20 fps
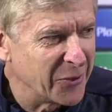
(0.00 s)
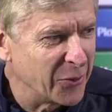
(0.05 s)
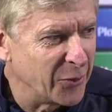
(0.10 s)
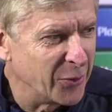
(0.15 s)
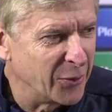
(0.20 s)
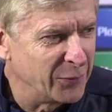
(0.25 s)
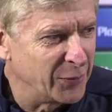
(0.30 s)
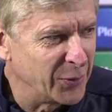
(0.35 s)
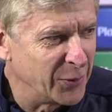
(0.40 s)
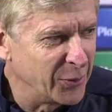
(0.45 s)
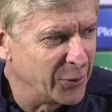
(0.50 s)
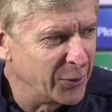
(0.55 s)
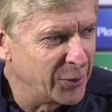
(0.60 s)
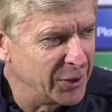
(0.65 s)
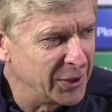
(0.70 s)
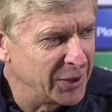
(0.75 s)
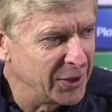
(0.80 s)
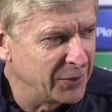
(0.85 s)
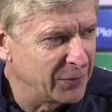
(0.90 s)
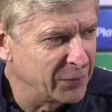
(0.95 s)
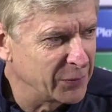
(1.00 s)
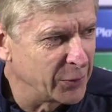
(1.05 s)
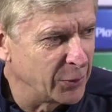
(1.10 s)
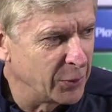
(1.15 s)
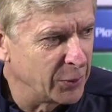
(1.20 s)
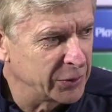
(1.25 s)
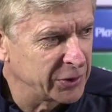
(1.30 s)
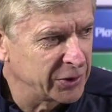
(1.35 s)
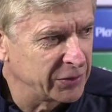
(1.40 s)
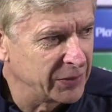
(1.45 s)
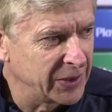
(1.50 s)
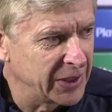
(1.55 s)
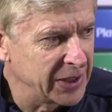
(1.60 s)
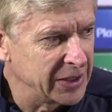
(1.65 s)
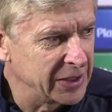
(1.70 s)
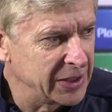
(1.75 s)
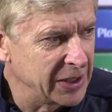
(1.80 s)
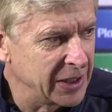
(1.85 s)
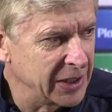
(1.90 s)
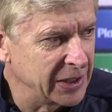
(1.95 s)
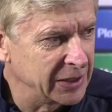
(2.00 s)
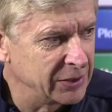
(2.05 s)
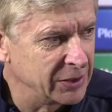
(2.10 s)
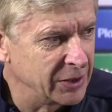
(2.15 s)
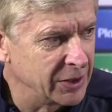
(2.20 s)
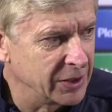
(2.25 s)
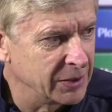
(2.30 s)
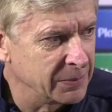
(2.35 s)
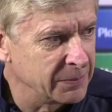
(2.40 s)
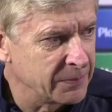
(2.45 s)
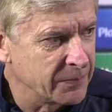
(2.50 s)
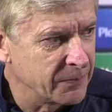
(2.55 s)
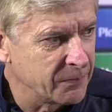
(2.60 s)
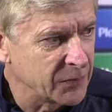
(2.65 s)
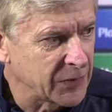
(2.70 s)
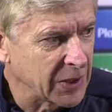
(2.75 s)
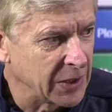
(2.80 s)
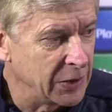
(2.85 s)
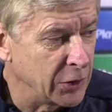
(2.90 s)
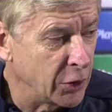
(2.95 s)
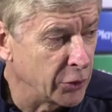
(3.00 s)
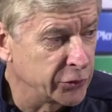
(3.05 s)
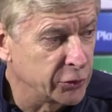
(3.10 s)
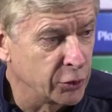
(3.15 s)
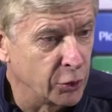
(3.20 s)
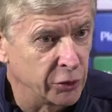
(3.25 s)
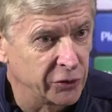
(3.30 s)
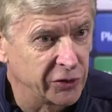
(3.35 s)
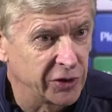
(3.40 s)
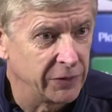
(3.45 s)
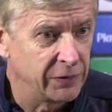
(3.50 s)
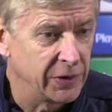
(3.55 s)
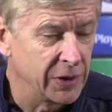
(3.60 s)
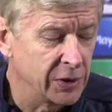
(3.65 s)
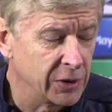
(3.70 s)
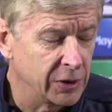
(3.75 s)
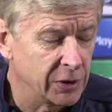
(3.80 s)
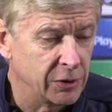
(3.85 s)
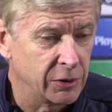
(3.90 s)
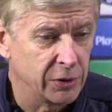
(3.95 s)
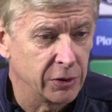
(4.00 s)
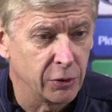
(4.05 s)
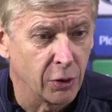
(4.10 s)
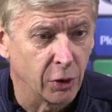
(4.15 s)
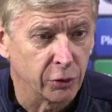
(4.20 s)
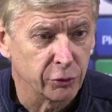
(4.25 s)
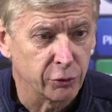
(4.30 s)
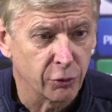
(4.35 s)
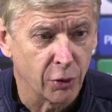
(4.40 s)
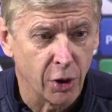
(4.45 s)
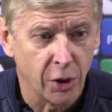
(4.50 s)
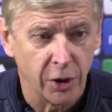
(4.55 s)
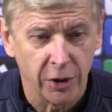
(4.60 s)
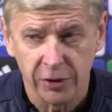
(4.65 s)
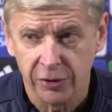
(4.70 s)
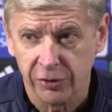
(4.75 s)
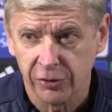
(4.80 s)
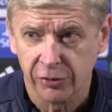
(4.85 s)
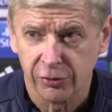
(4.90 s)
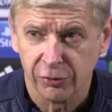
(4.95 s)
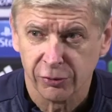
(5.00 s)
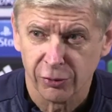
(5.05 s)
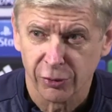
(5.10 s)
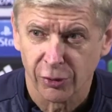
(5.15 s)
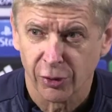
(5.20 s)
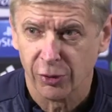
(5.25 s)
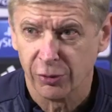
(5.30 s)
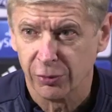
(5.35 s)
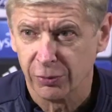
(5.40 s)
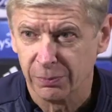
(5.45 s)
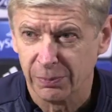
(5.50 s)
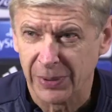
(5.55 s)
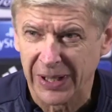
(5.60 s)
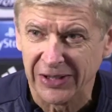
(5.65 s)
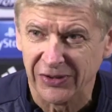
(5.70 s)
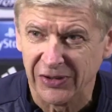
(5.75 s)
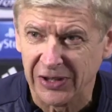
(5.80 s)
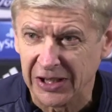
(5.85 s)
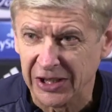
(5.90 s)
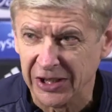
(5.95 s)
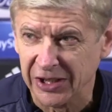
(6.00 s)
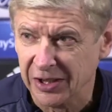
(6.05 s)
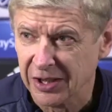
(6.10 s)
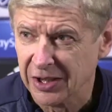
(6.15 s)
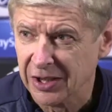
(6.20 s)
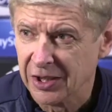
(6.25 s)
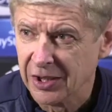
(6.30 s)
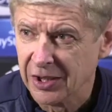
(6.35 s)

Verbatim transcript: overall, of course, they had we lost Götze, uh, we got Reus, you know, basically